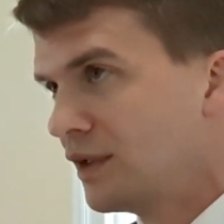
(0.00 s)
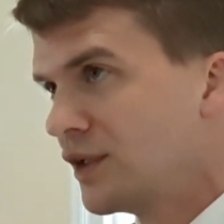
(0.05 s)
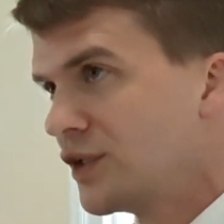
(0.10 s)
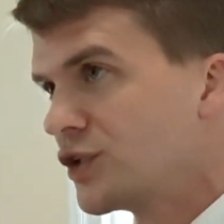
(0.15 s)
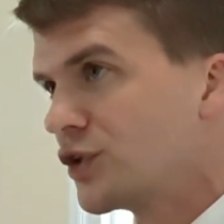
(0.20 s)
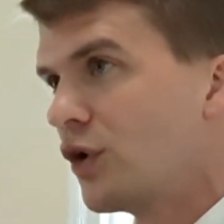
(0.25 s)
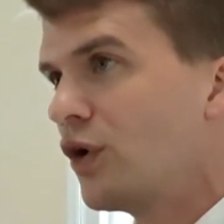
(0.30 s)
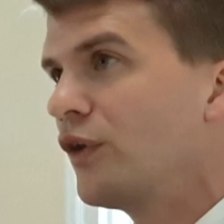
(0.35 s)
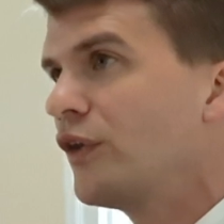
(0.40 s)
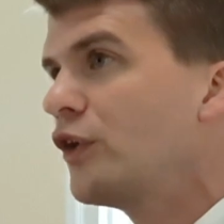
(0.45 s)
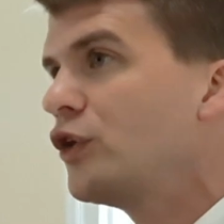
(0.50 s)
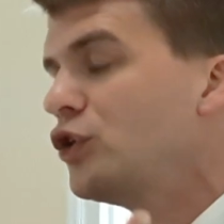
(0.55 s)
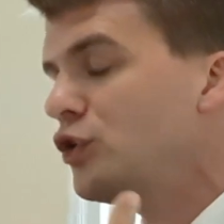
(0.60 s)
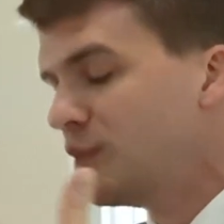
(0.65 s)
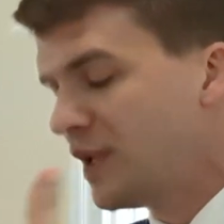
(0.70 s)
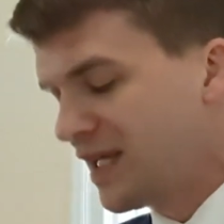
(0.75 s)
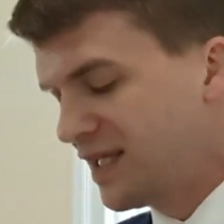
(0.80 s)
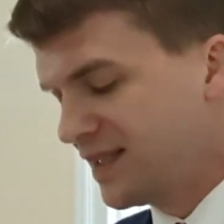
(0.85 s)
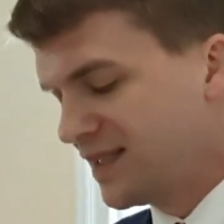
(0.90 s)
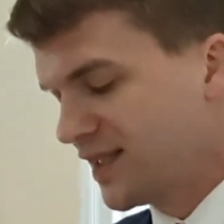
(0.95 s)
So although you
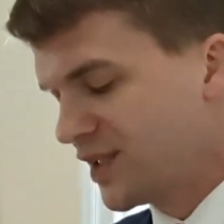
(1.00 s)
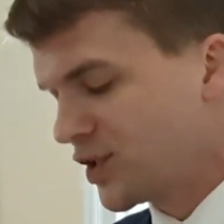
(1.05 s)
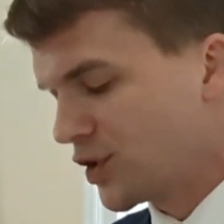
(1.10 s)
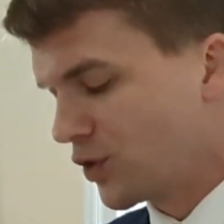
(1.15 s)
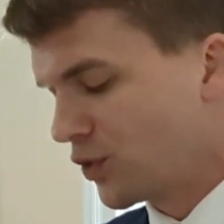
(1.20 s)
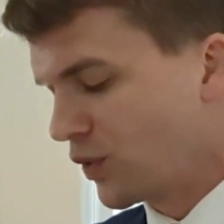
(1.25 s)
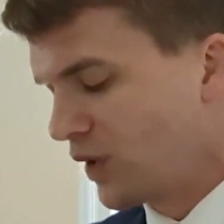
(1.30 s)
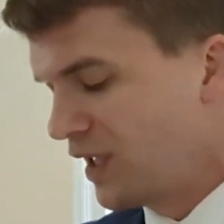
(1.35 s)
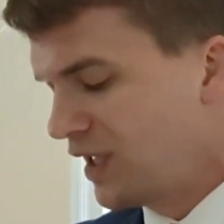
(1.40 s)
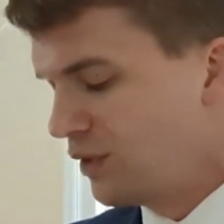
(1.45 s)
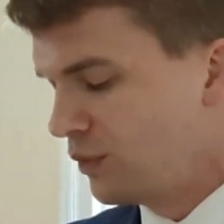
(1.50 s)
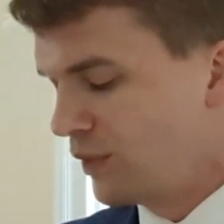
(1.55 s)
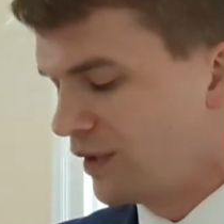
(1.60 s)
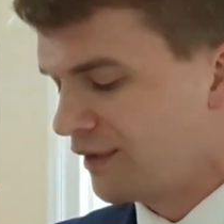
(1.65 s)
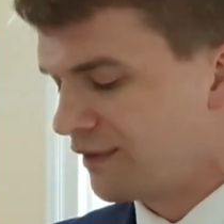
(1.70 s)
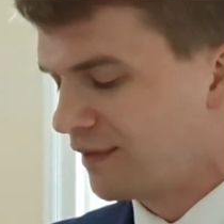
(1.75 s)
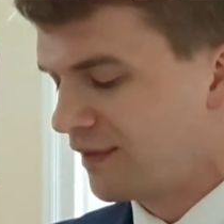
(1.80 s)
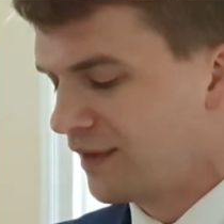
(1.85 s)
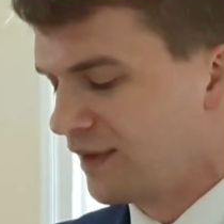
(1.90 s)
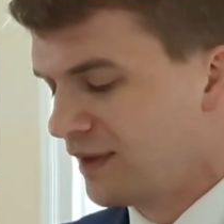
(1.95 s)
may disagree
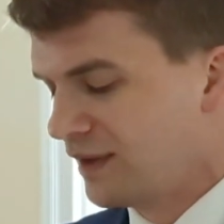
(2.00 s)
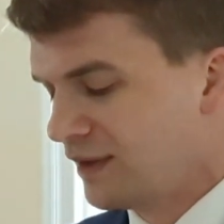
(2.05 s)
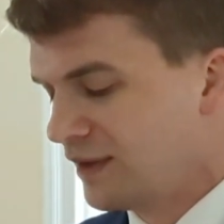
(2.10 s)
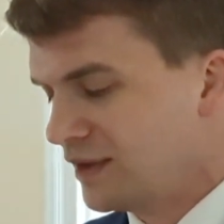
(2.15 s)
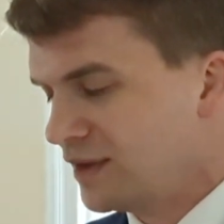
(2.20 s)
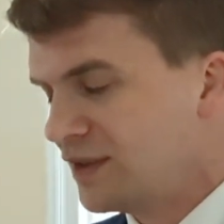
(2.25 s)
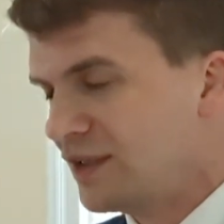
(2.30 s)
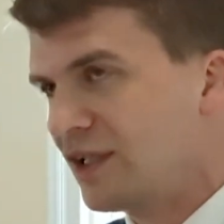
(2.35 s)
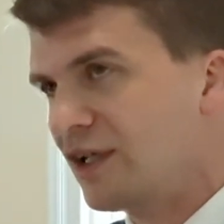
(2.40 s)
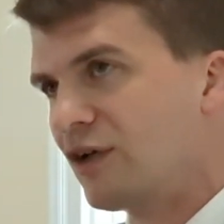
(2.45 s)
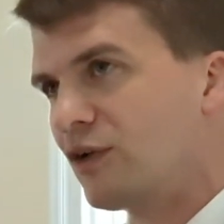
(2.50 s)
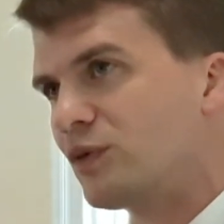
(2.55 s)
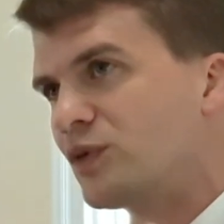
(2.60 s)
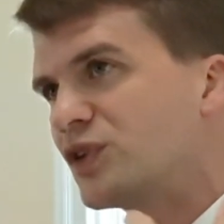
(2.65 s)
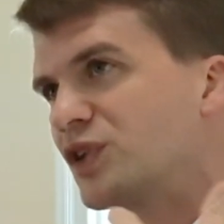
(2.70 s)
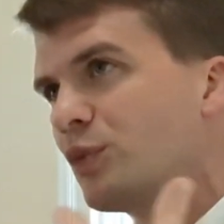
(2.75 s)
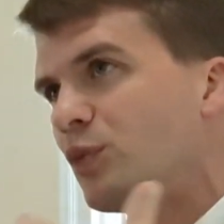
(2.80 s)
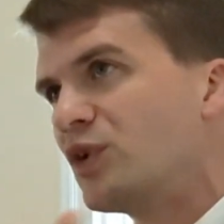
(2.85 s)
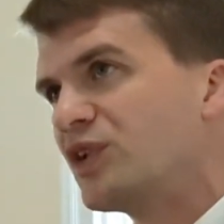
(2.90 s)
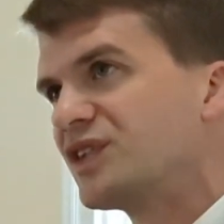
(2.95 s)
with you know
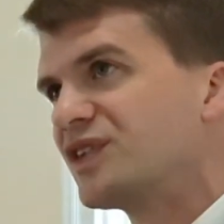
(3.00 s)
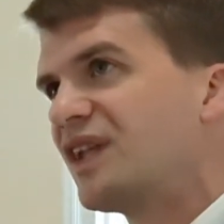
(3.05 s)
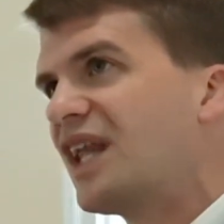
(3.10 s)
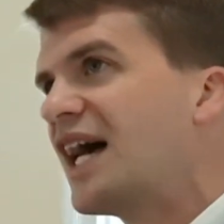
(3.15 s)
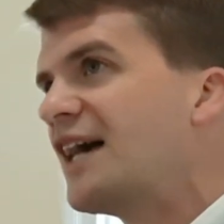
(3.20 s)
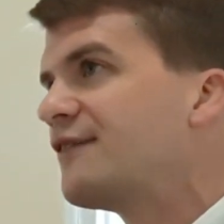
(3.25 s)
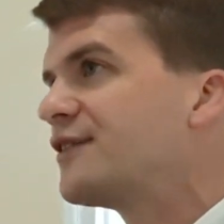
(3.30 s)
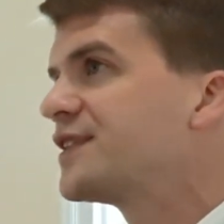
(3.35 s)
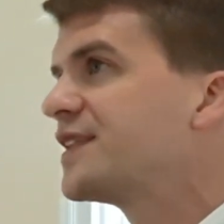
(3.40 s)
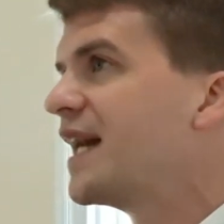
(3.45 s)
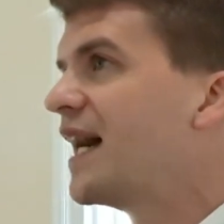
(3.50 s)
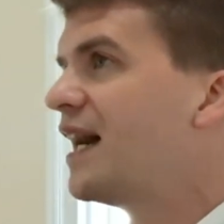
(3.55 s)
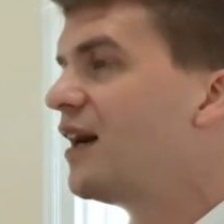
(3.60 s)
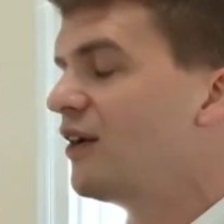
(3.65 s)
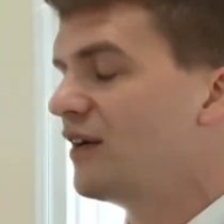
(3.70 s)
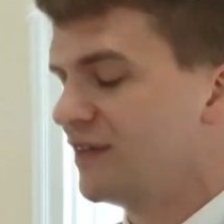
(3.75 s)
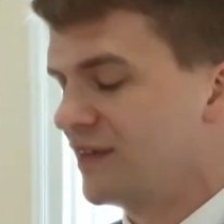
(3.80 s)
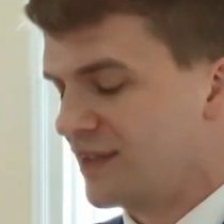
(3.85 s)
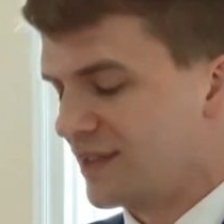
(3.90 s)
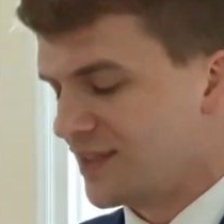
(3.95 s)
someone's
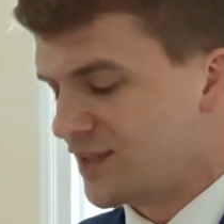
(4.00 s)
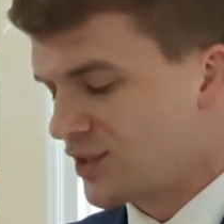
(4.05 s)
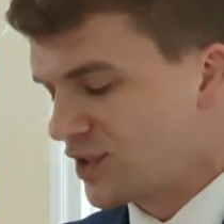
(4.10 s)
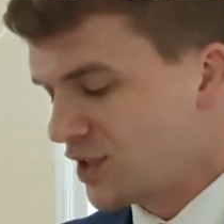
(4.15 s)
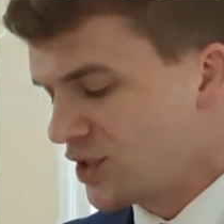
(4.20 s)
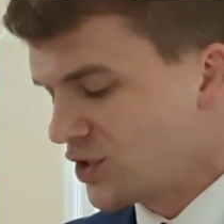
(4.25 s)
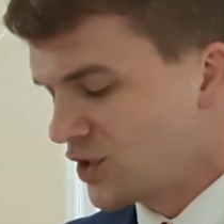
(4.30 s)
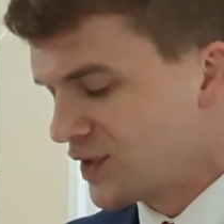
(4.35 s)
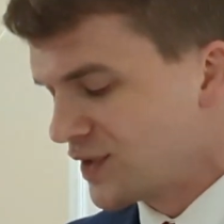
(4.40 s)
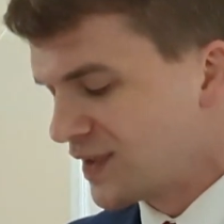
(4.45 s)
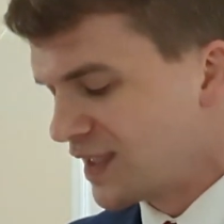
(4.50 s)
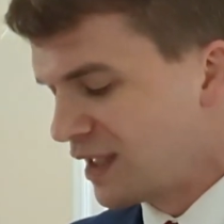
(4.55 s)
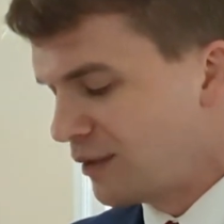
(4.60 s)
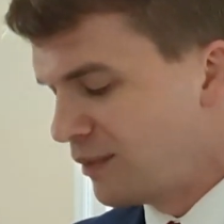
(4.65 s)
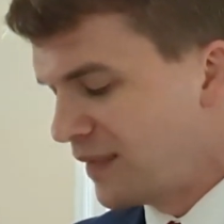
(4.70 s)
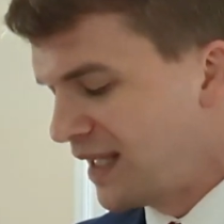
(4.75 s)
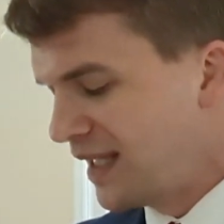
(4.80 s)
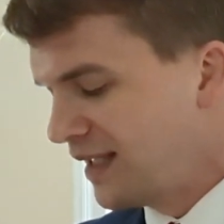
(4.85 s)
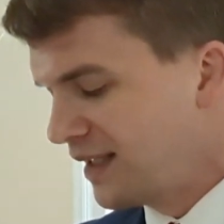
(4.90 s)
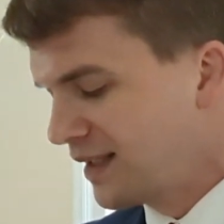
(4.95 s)
lifestyle and the decisions they
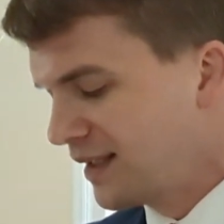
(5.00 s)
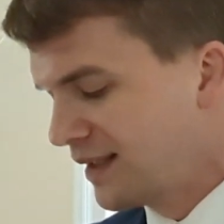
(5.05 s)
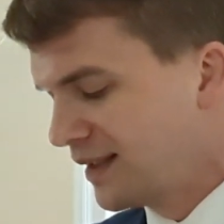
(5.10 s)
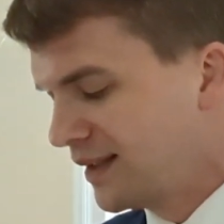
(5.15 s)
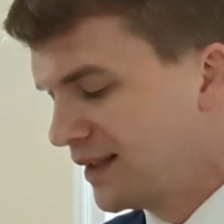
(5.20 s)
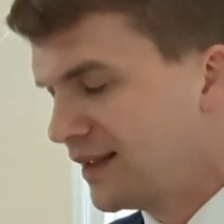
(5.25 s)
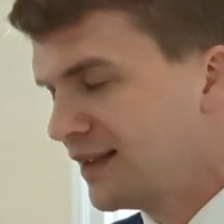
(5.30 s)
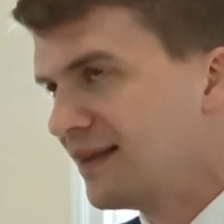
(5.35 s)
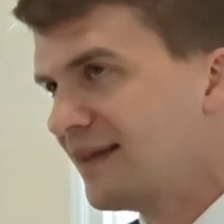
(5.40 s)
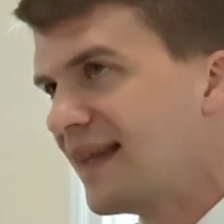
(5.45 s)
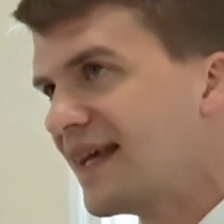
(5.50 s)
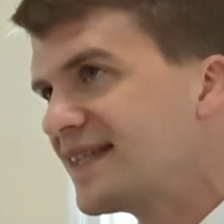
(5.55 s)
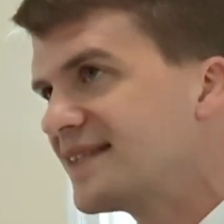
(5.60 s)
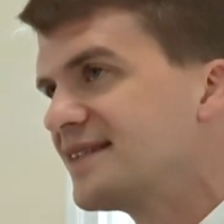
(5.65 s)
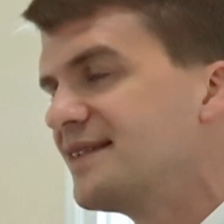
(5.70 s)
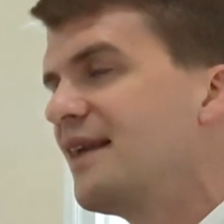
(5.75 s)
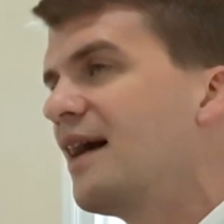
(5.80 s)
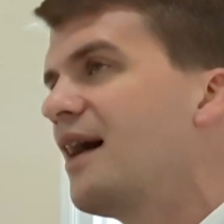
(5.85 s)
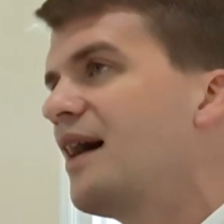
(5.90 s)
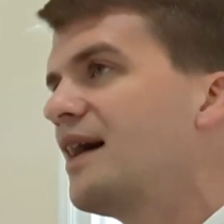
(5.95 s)
make,
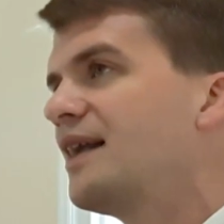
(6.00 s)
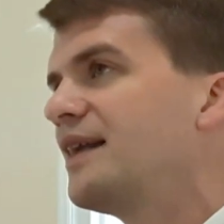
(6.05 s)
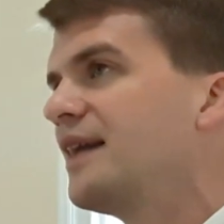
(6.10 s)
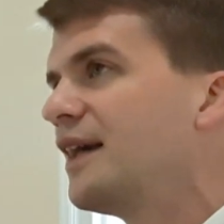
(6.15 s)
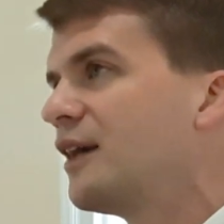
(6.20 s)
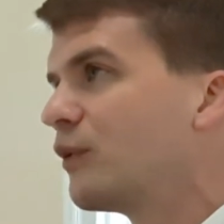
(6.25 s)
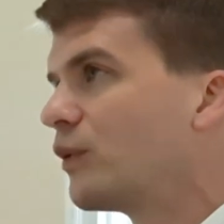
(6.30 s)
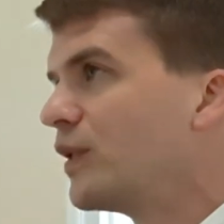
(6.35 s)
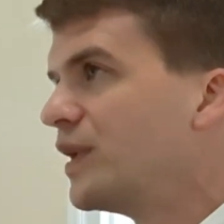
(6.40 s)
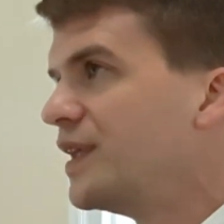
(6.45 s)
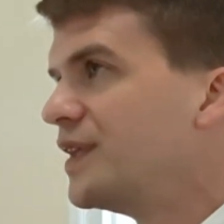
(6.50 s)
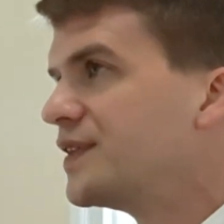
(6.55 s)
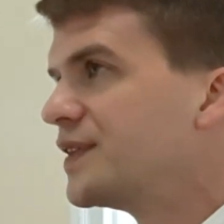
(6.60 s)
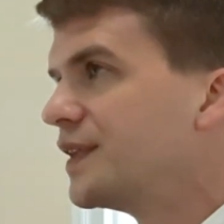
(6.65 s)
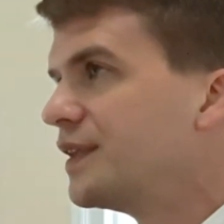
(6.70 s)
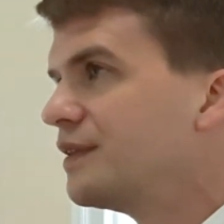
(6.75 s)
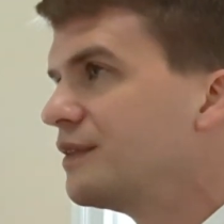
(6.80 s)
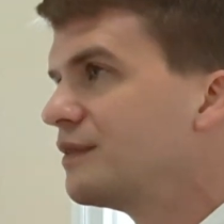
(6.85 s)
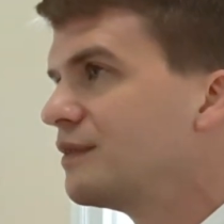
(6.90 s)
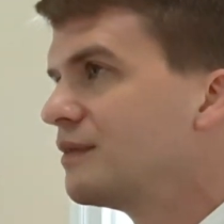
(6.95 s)
that's not a
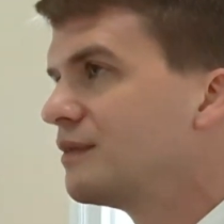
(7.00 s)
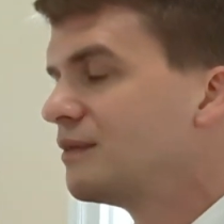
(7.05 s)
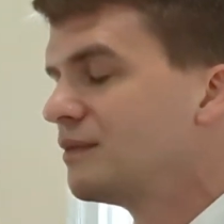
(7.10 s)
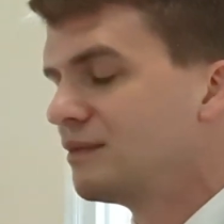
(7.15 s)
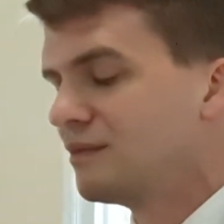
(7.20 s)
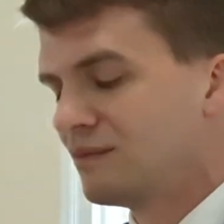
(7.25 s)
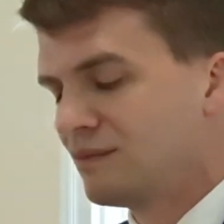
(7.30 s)
reason